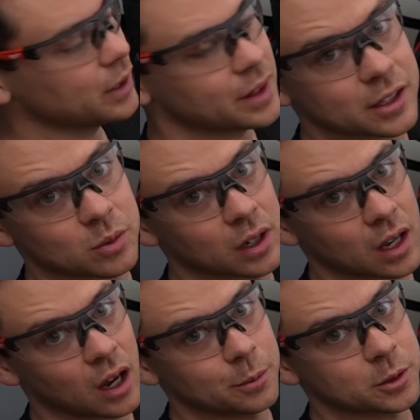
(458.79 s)
and this one
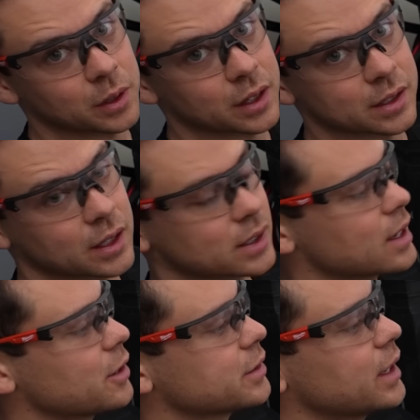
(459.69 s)
comes with the
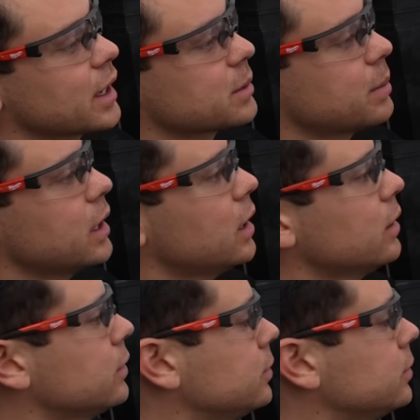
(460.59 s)
6,000 XP.